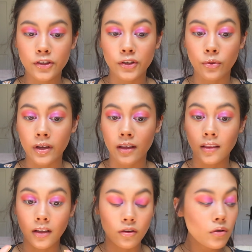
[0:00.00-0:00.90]
you're going a
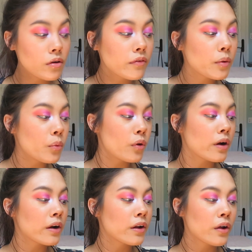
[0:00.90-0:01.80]
little
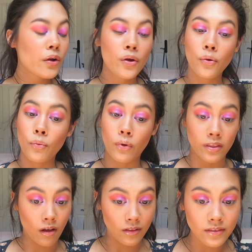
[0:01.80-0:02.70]
overboard
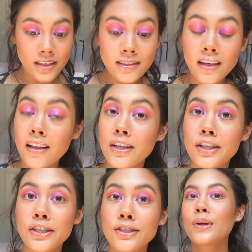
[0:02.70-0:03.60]
with all of these
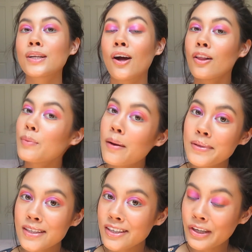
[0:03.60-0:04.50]
colors. But Colourpop
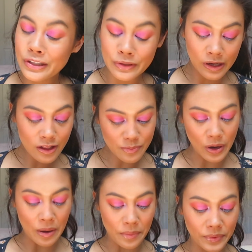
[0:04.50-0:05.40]
is not called
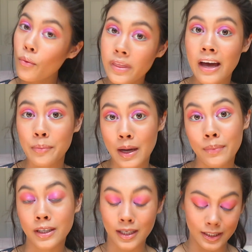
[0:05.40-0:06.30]
Colourpop without a
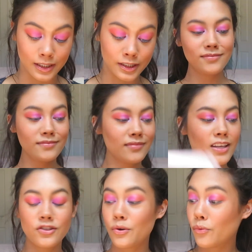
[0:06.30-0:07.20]
pop of color.
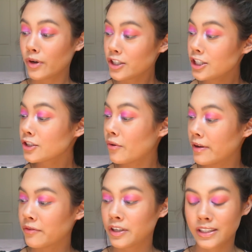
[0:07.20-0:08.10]
So we're just
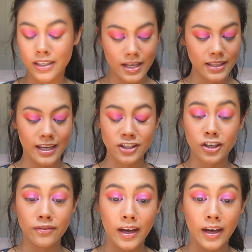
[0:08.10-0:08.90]
going for it today. That's our